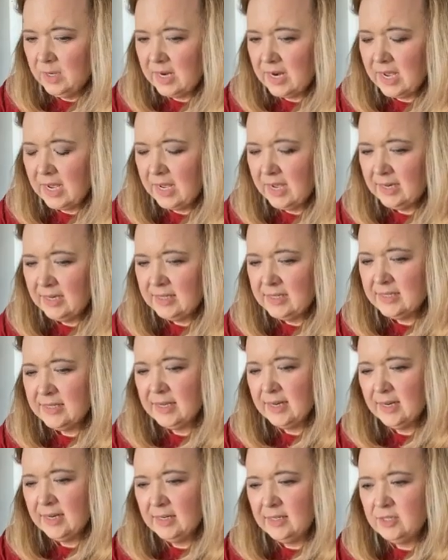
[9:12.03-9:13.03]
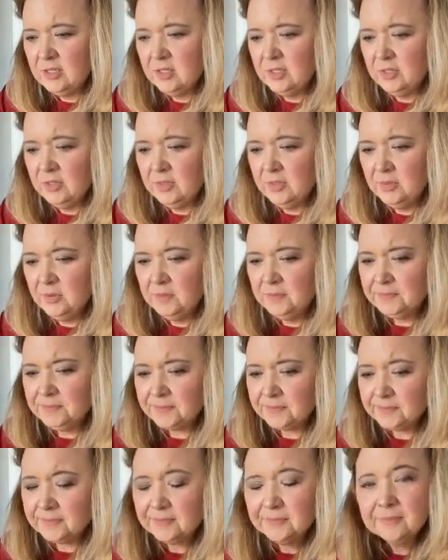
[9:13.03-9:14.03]
when I decided to
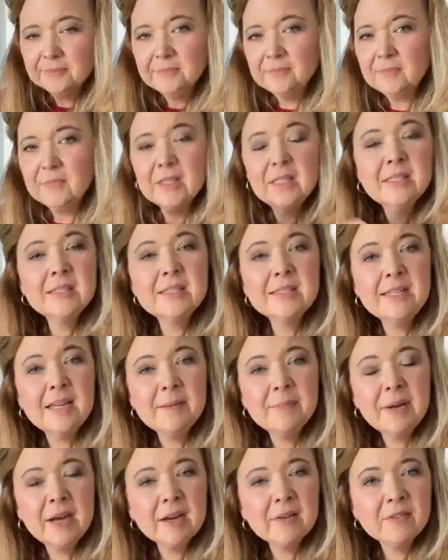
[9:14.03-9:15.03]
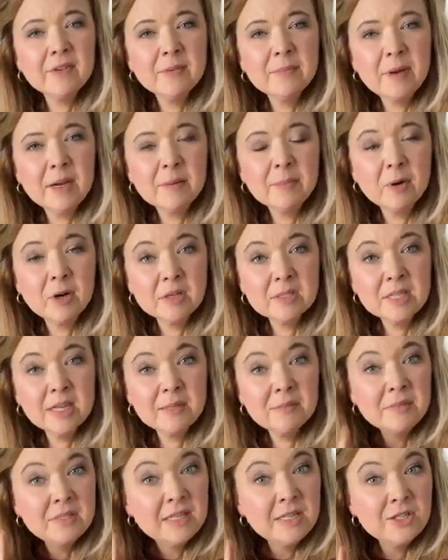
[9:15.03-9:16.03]
step back from my
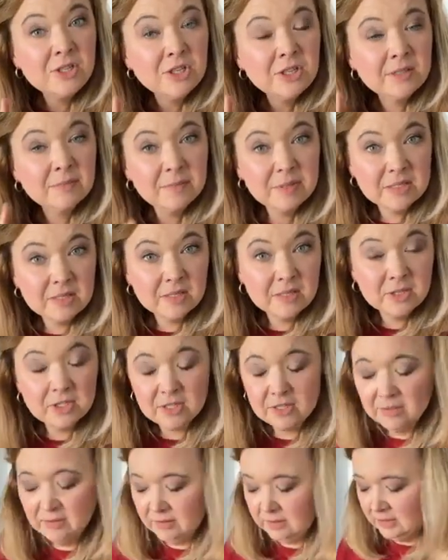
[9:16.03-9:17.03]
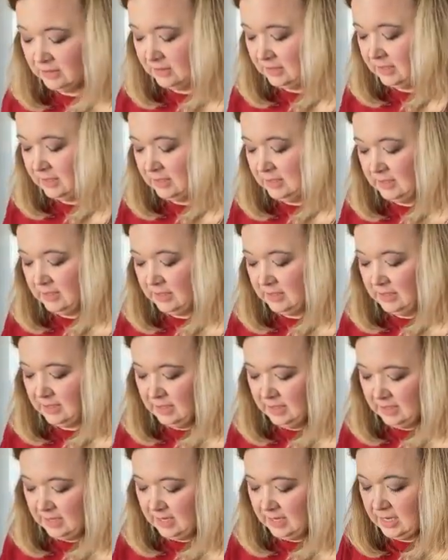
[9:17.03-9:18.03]
part-time teaching position
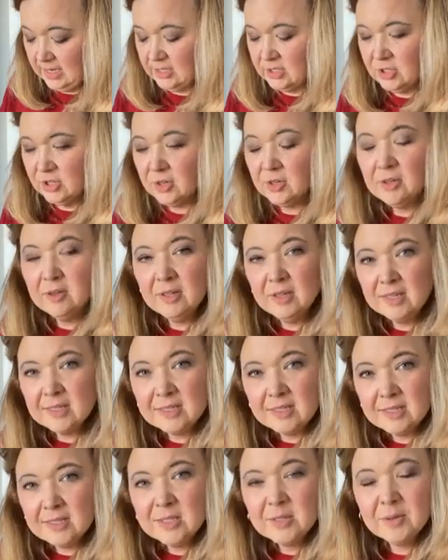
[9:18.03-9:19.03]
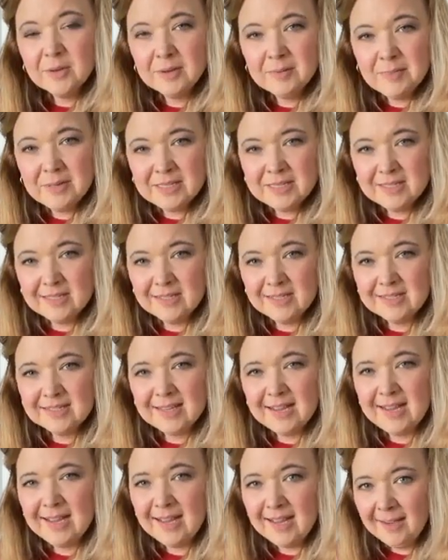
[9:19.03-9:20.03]
and turn this into a
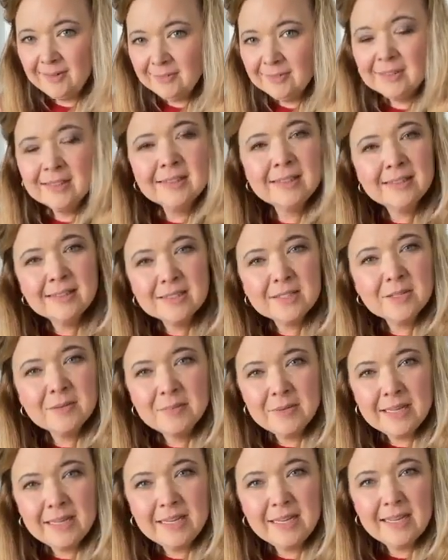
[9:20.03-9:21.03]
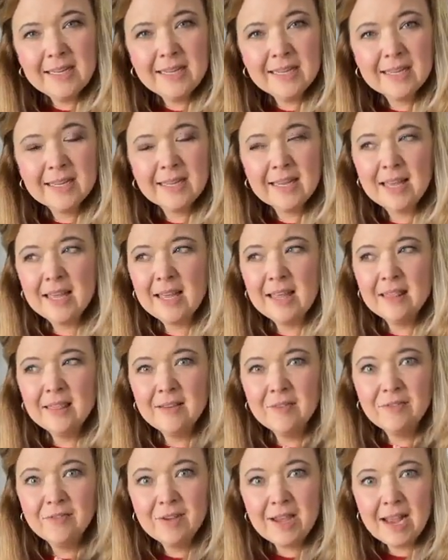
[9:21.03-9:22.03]
business, I wanted it to be
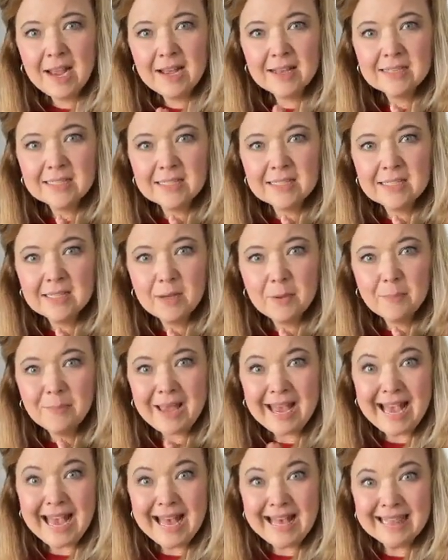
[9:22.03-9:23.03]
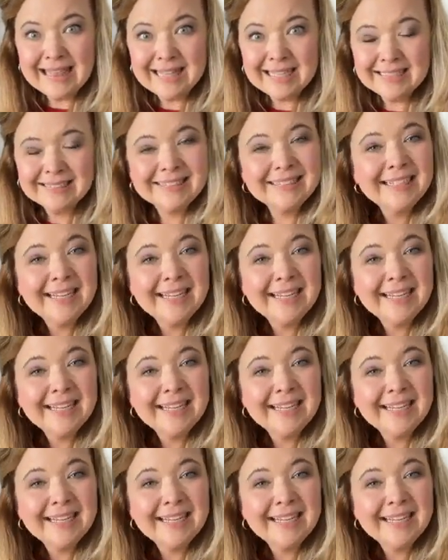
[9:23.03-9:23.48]
the fast path.